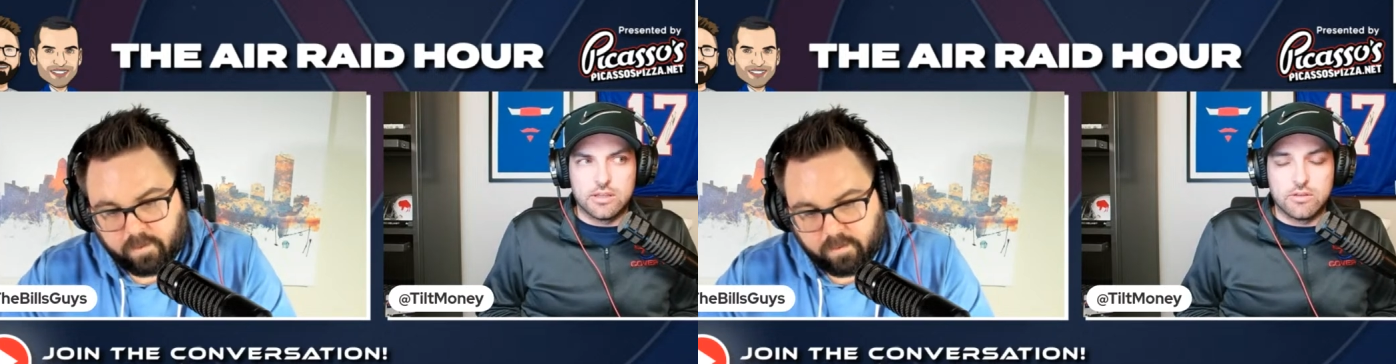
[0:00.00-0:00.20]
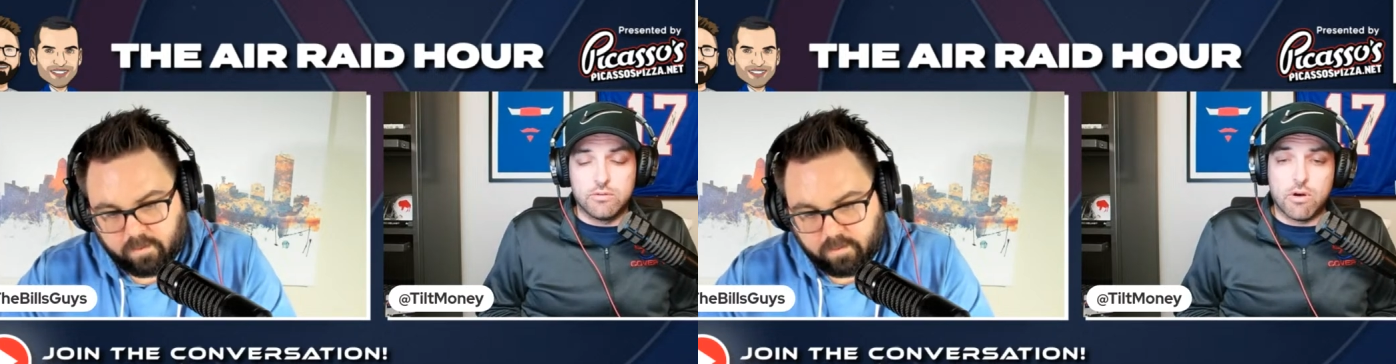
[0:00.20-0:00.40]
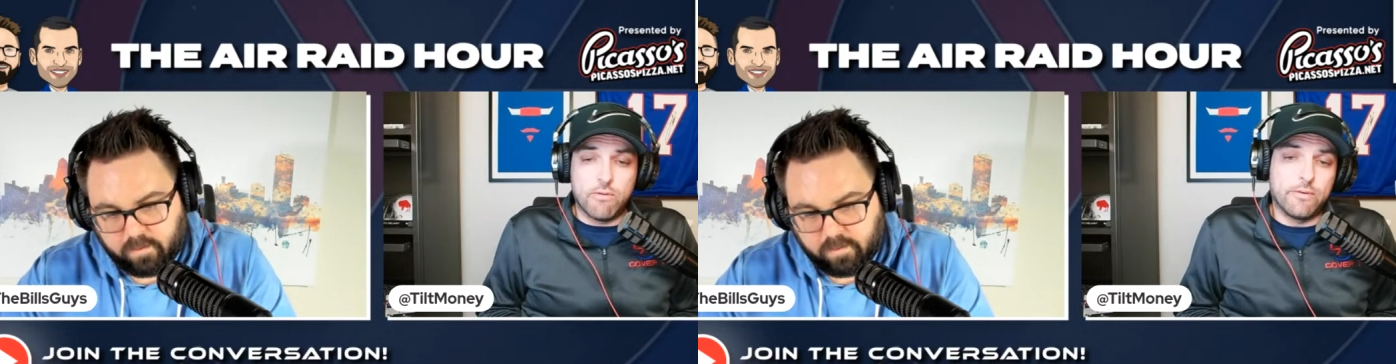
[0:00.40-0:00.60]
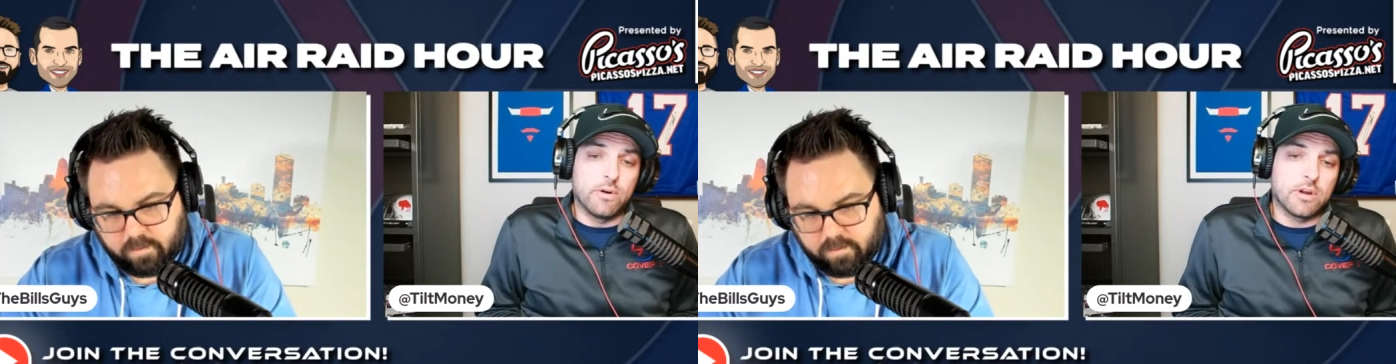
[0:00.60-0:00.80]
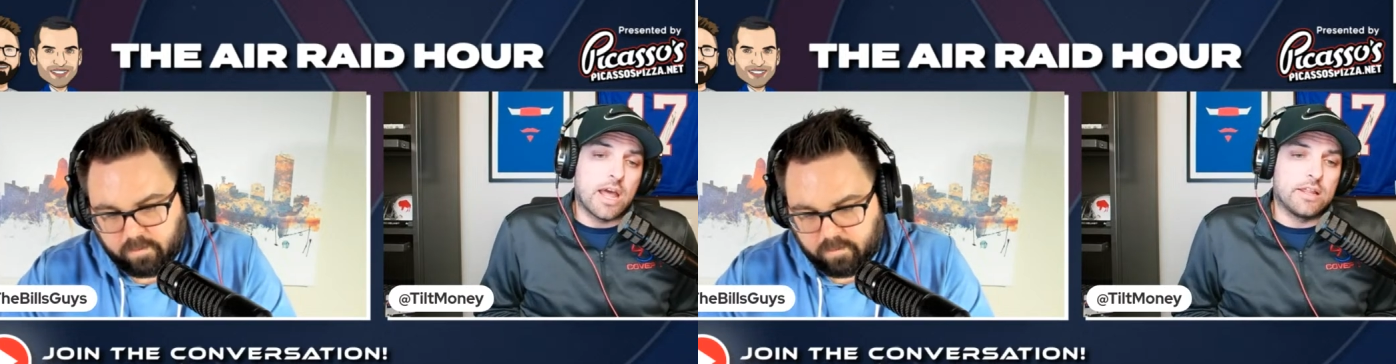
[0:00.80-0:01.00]
Speaker 1: to go
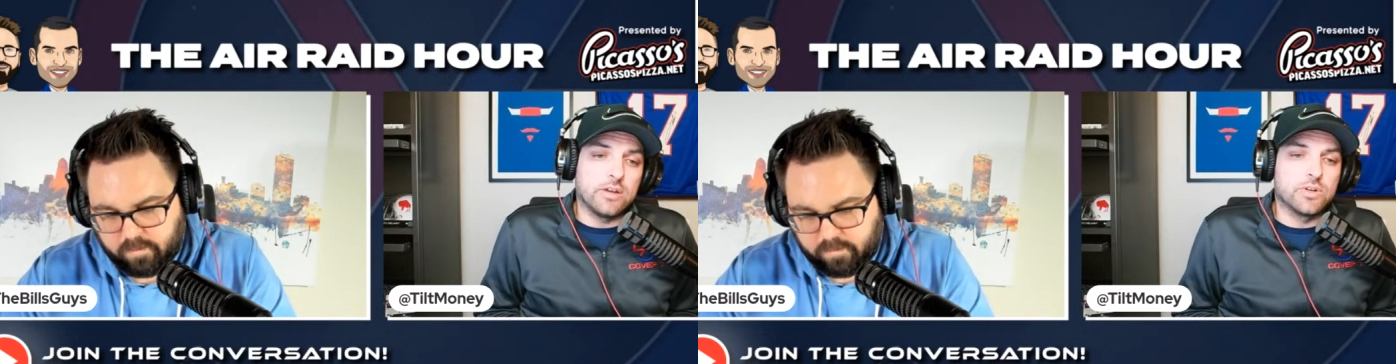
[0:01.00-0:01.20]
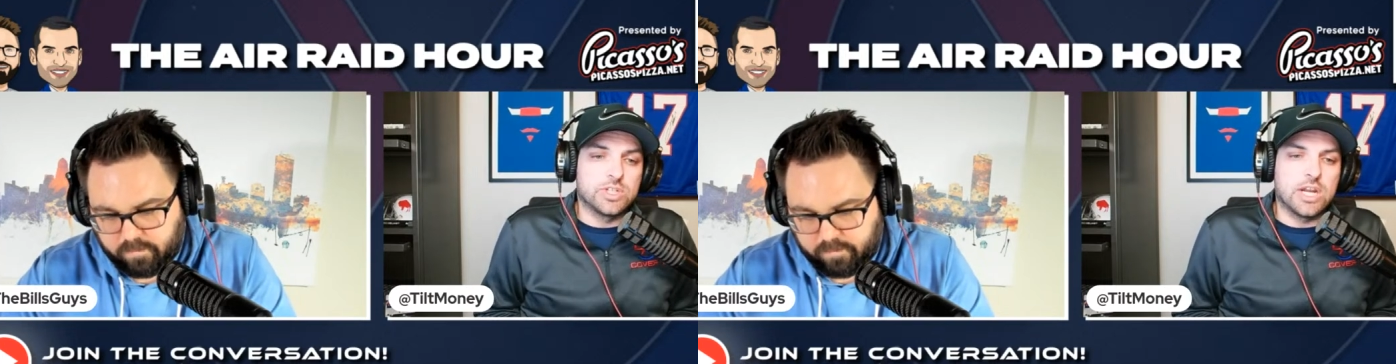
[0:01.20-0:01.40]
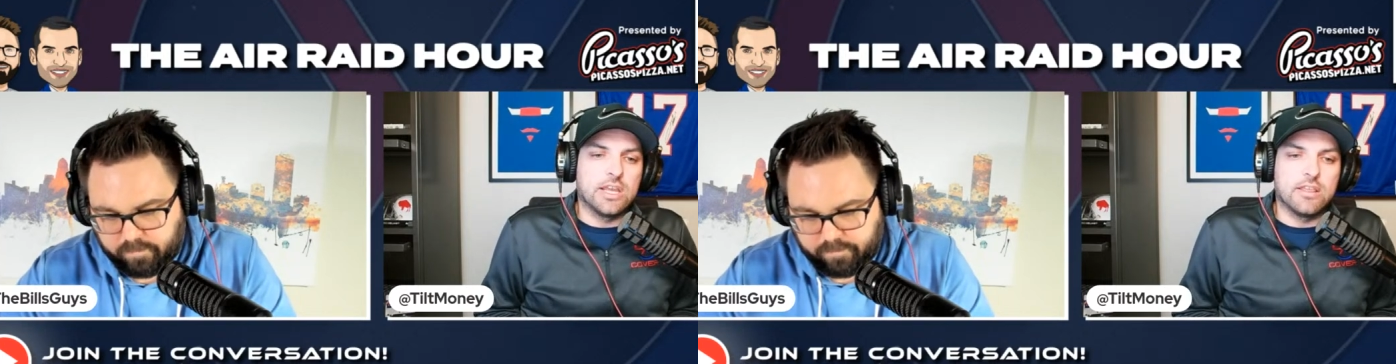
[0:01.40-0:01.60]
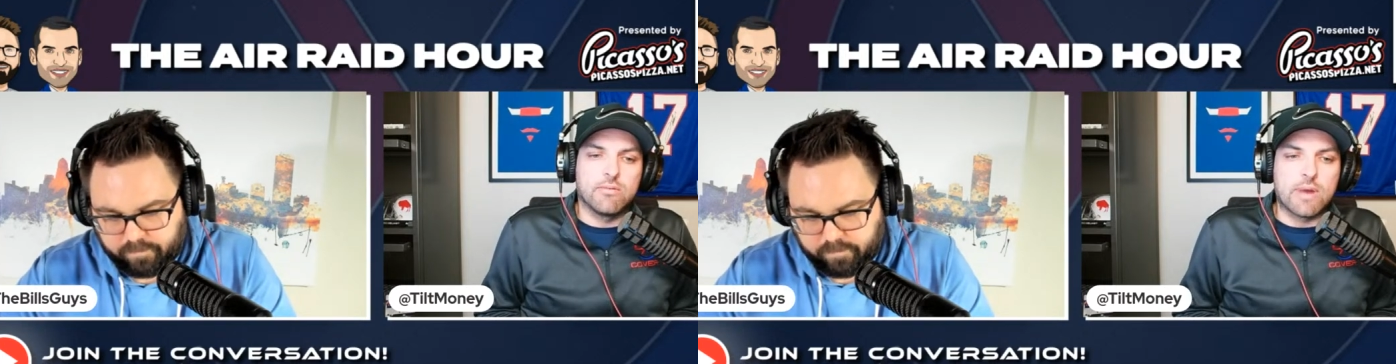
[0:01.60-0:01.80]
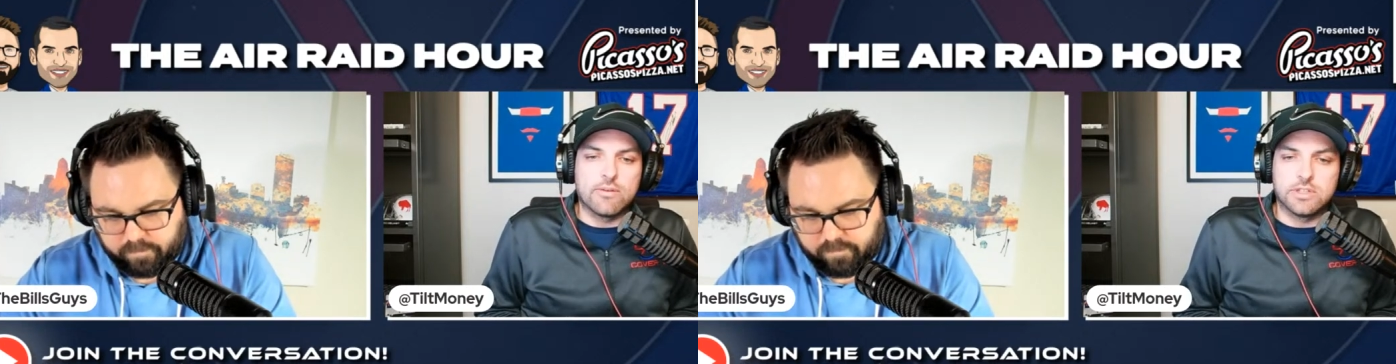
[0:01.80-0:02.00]
for a guy like Chris Jenkins
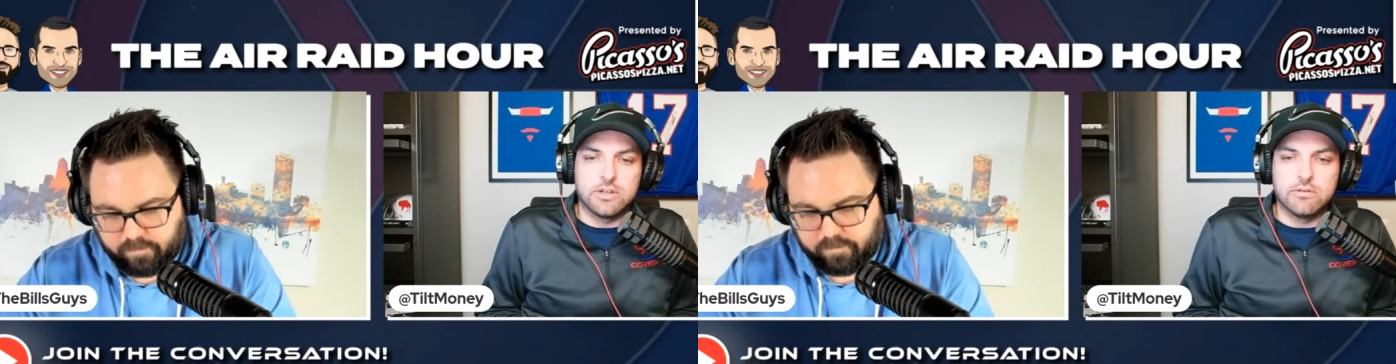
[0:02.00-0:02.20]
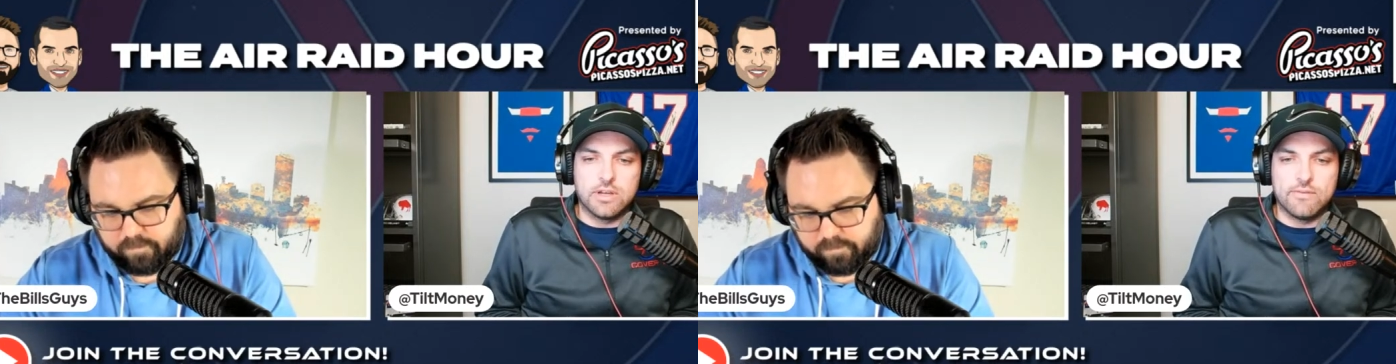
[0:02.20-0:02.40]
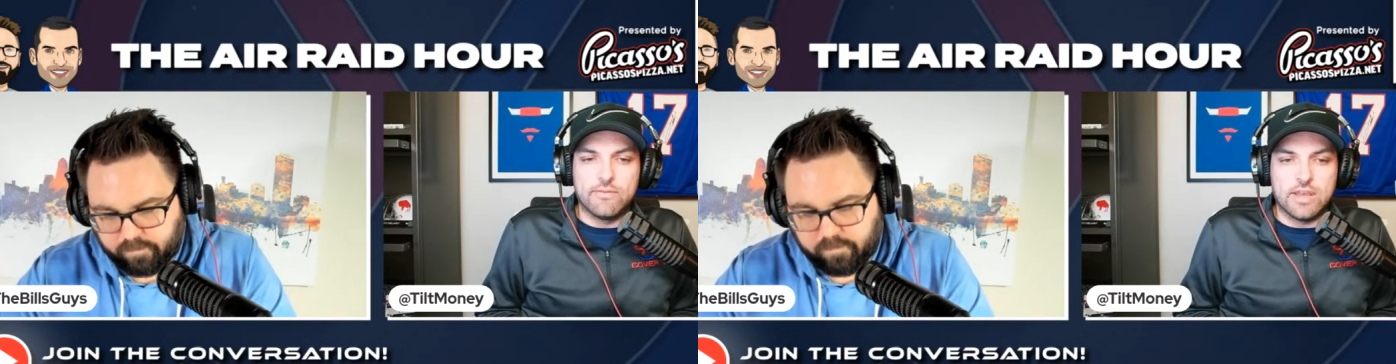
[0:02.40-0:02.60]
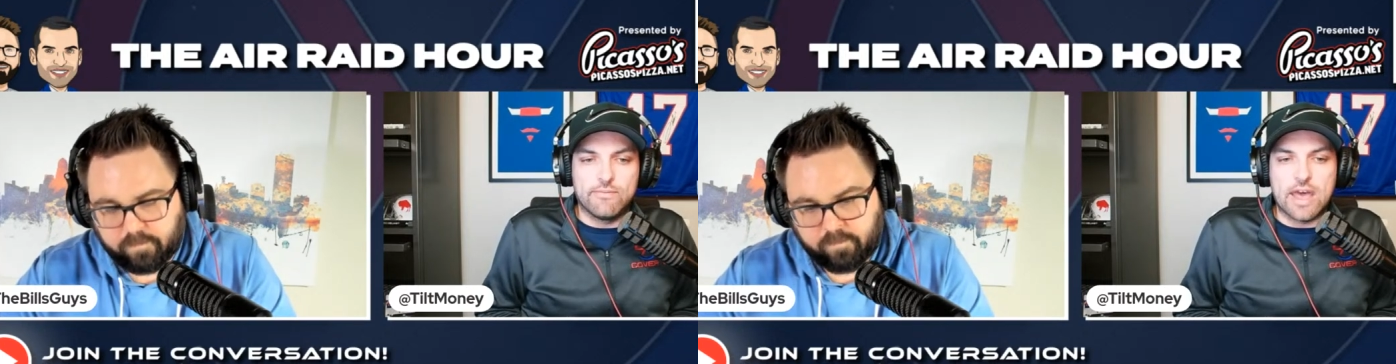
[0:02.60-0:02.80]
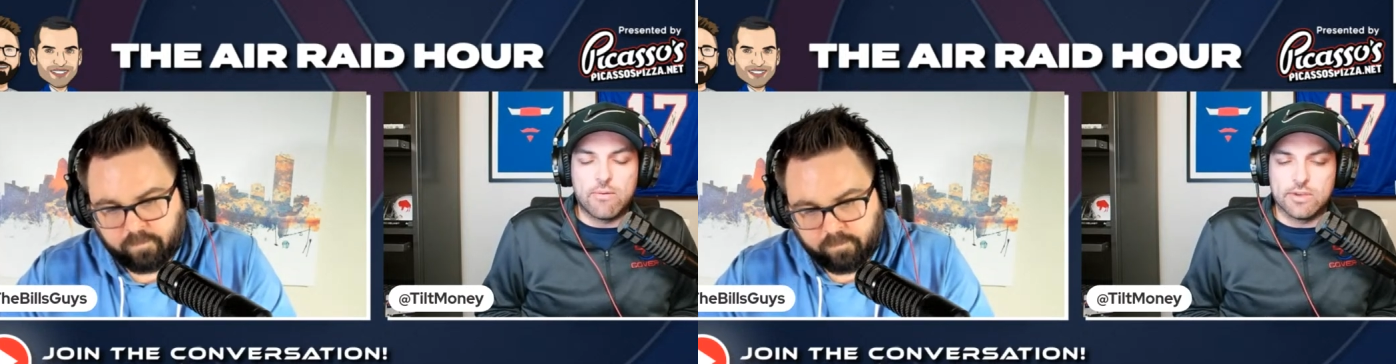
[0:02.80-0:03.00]
in round two
Speaker 2: if, mm-hmm.
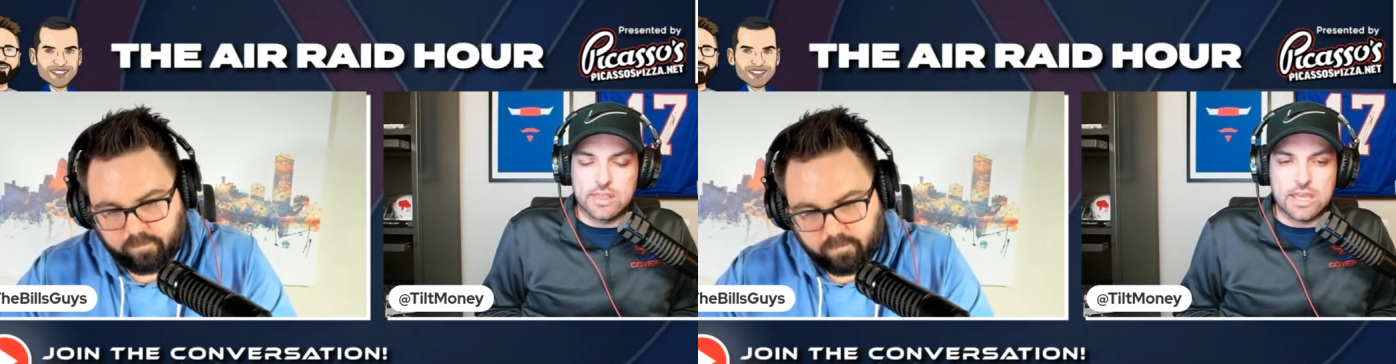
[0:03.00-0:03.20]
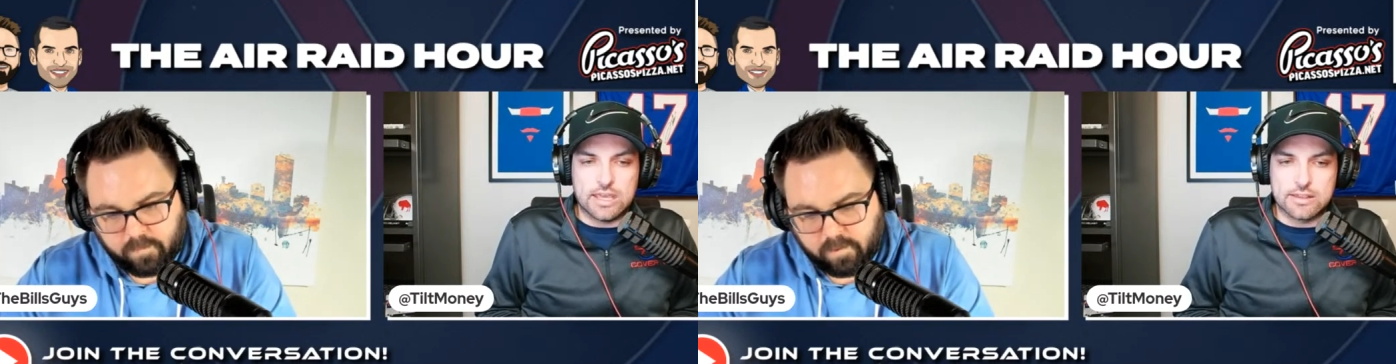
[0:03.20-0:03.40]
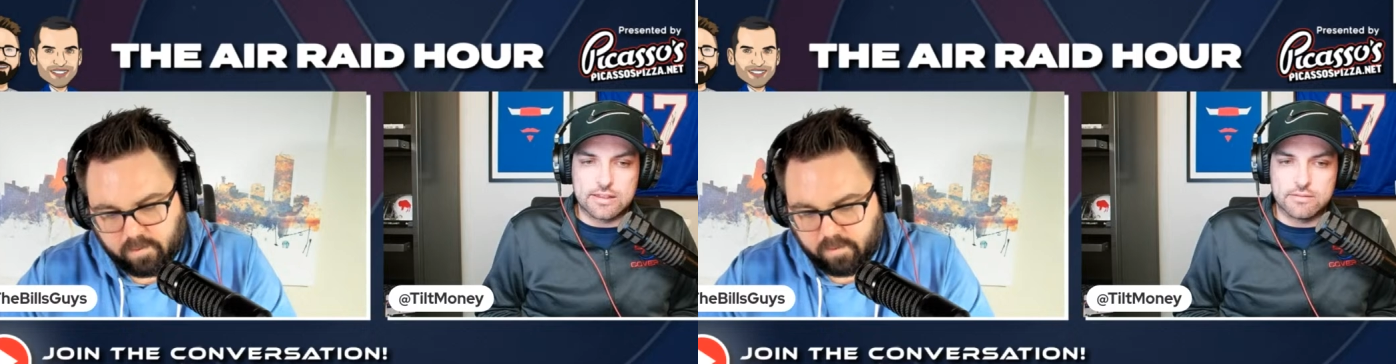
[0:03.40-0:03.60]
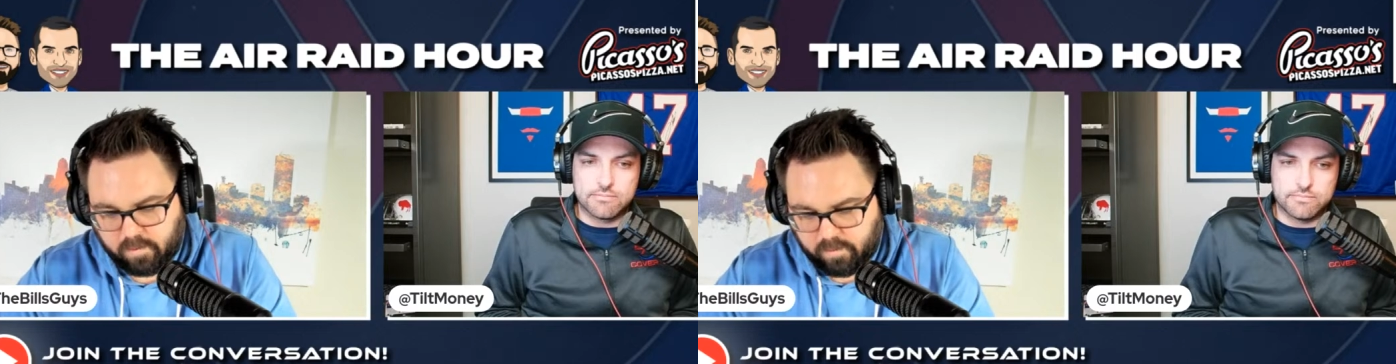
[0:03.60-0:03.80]
if that was the case.